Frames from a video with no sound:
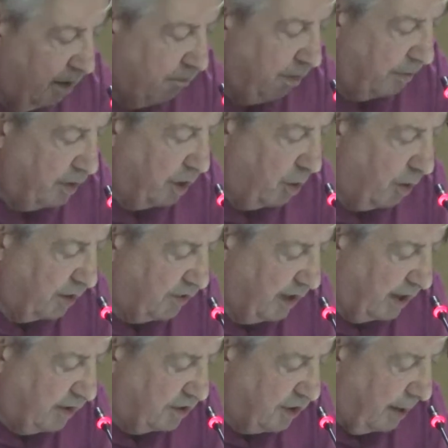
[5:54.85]
from the
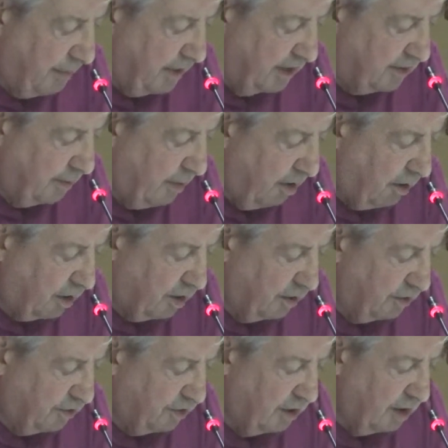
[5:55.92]
USA to Japanese
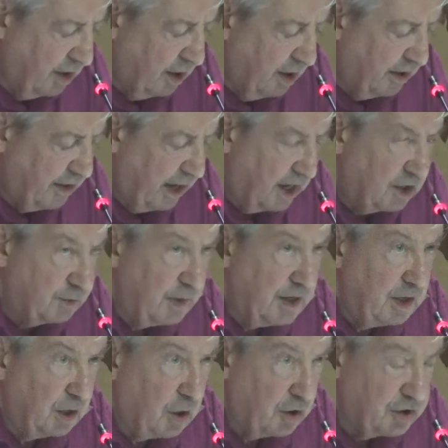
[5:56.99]
Americans, there has been
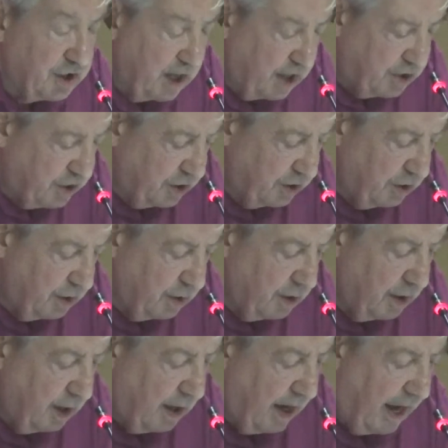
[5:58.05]
negotiation
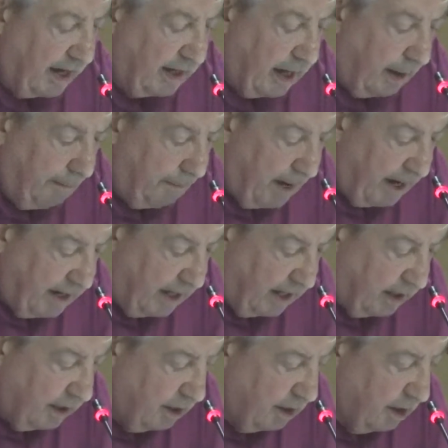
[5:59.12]
and
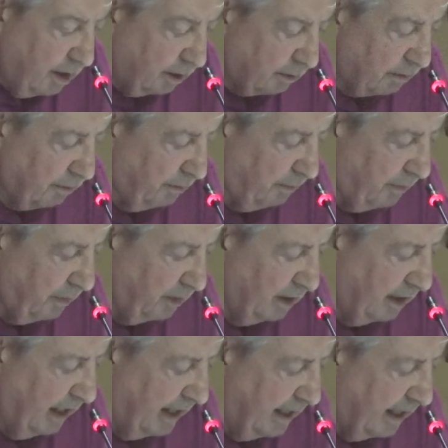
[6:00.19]
campaigning,
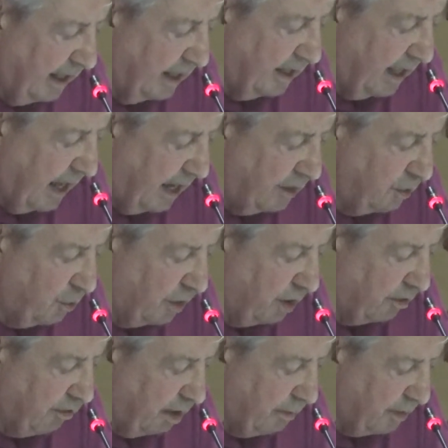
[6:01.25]
leading in the end to an
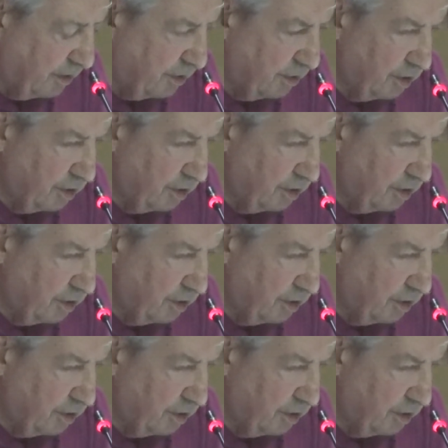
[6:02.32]
agreement.